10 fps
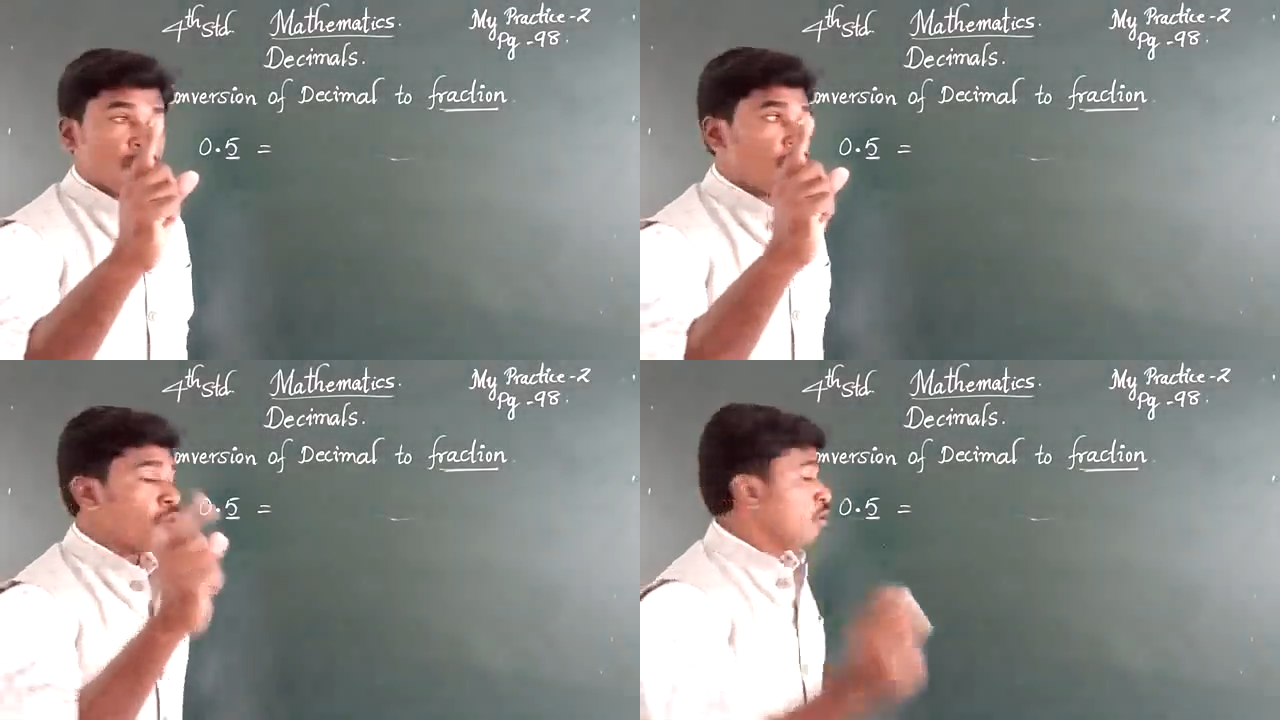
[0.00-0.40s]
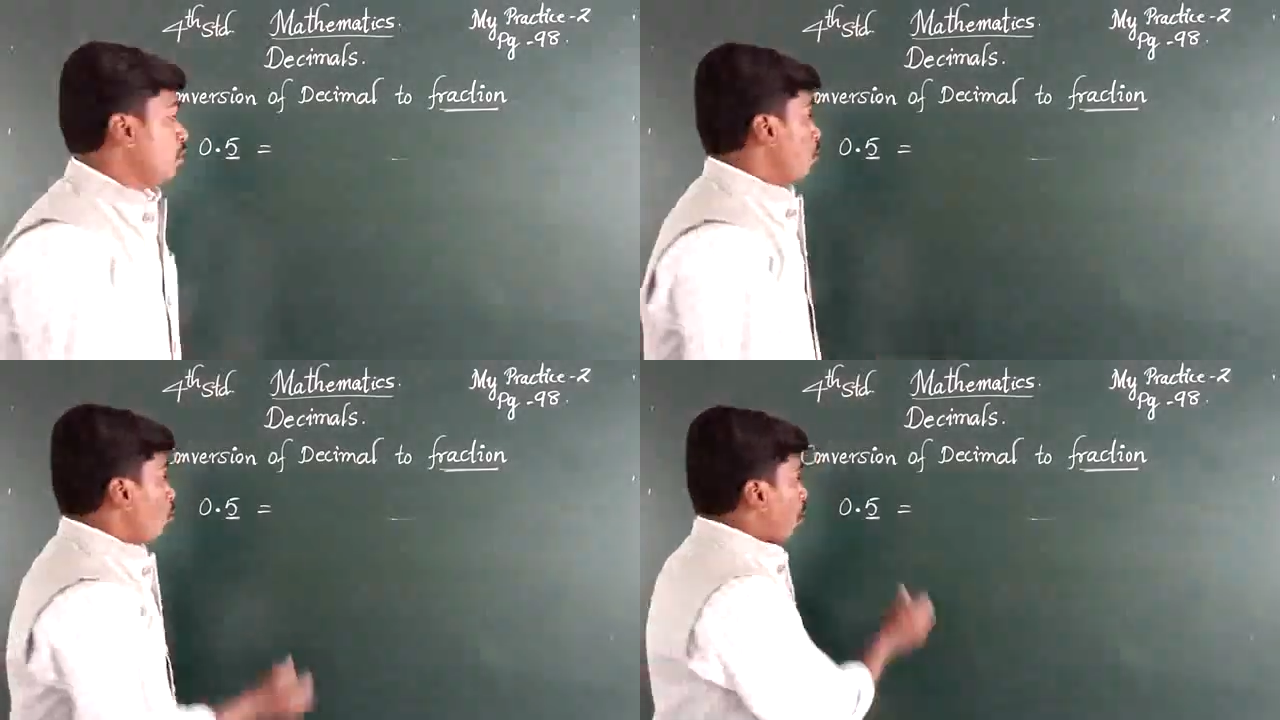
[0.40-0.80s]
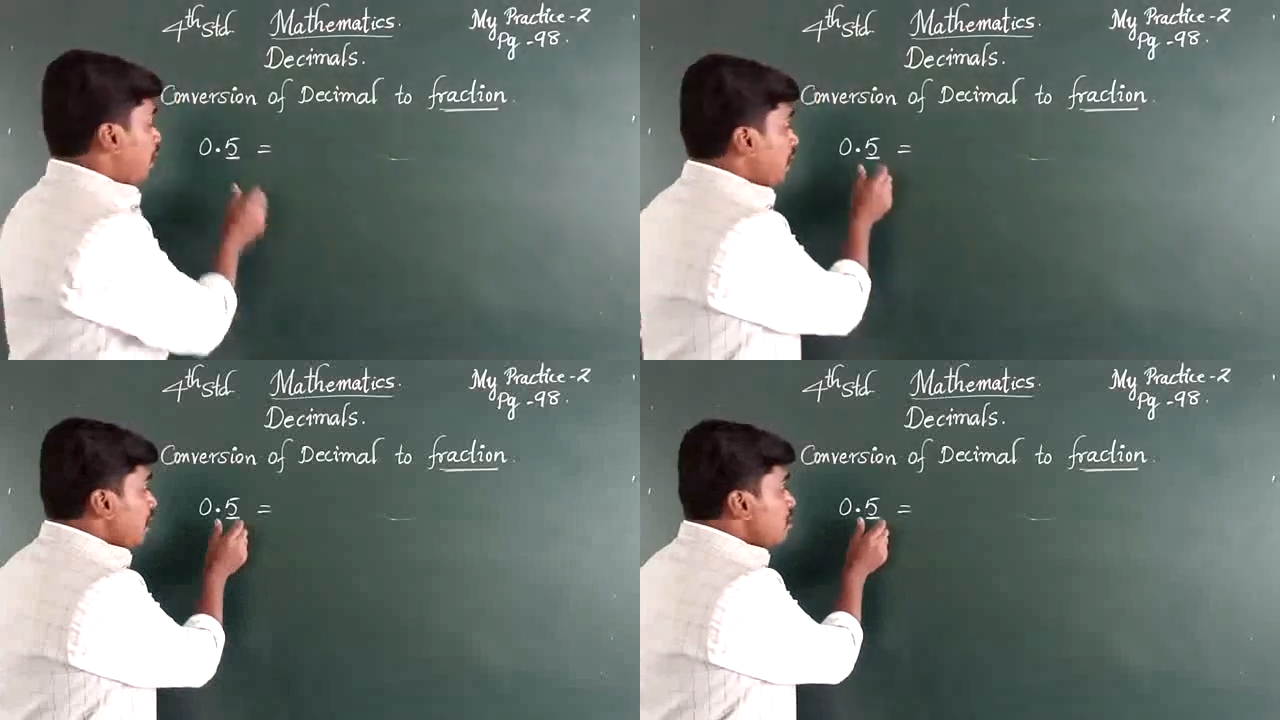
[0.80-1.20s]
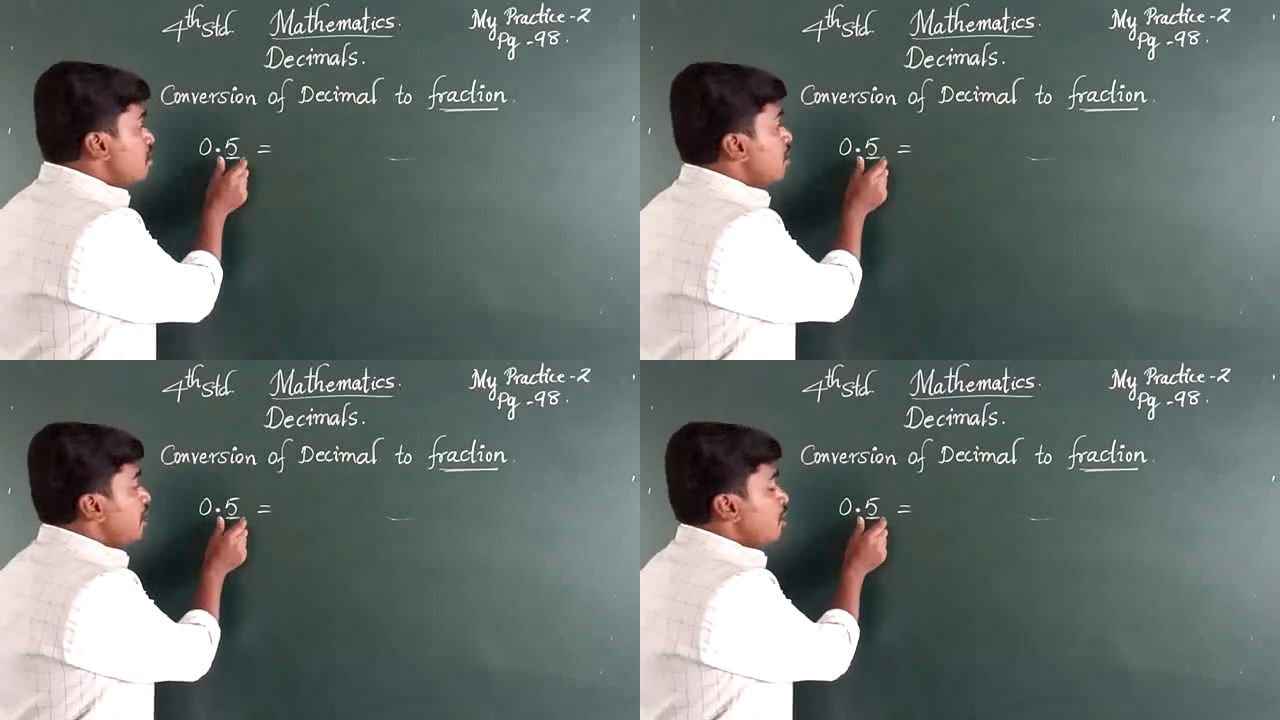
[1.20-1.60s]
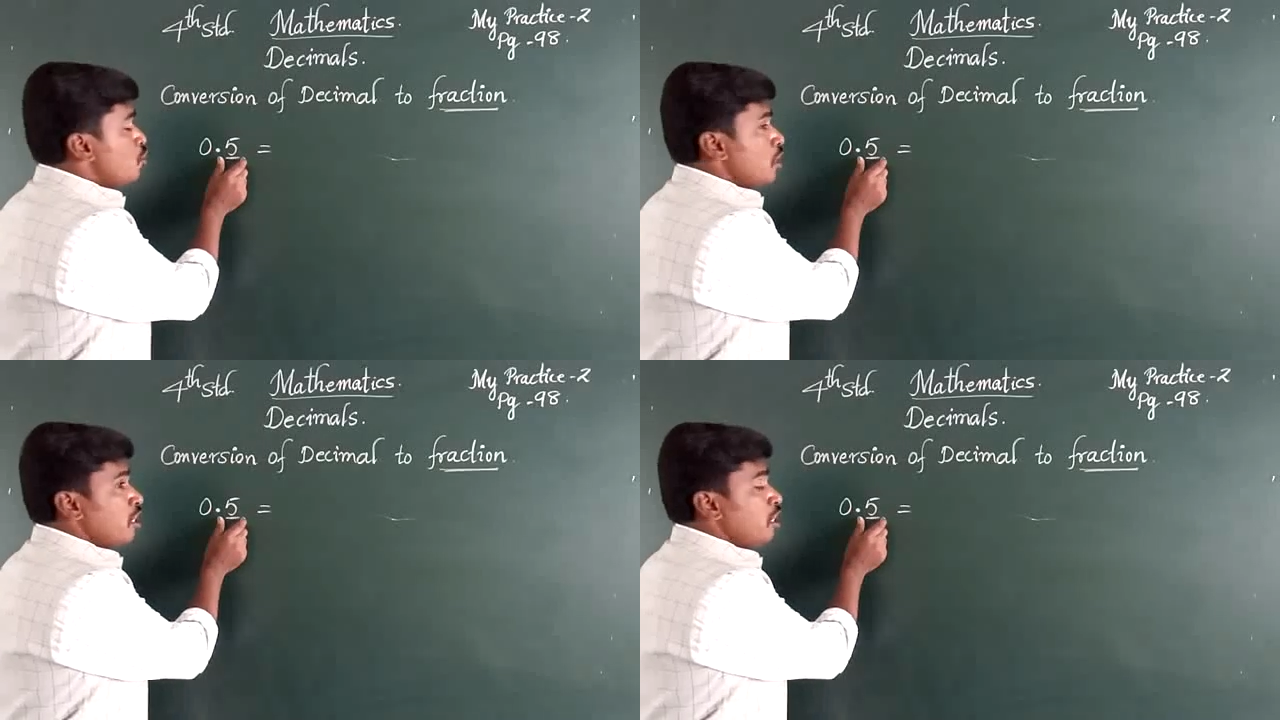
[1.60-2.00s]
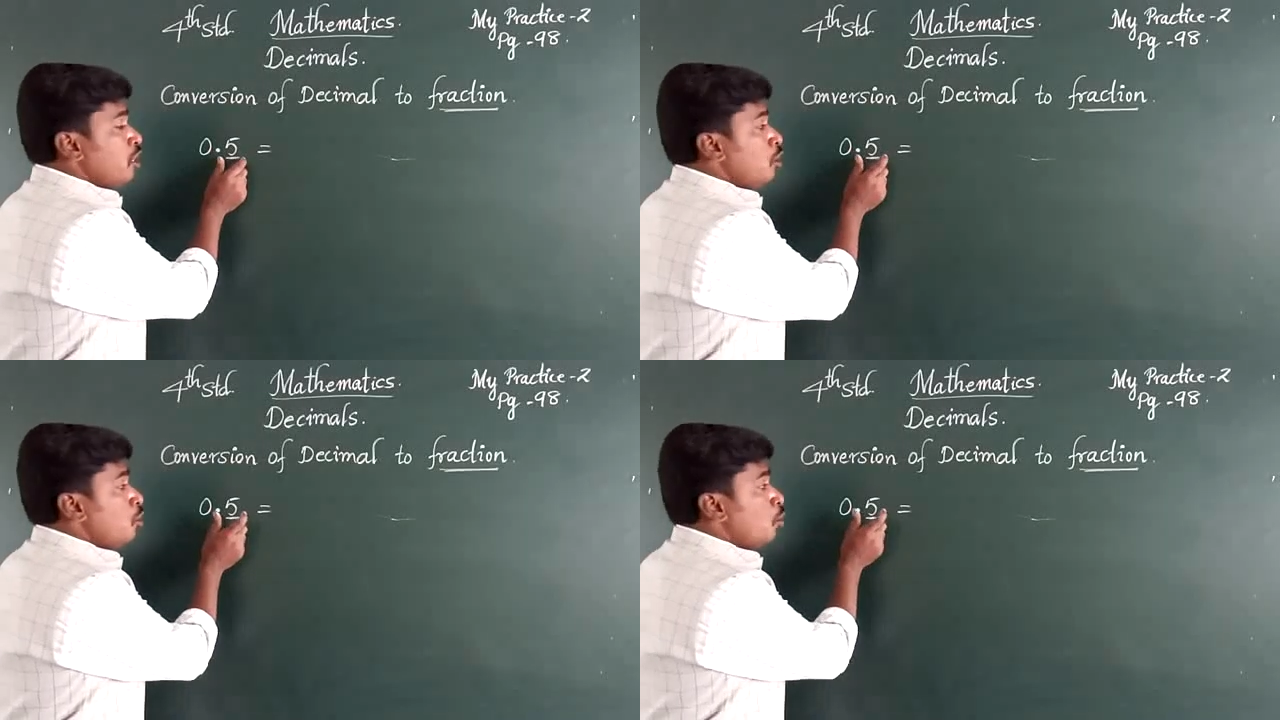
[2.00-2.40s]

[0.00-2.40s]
So what is the digit?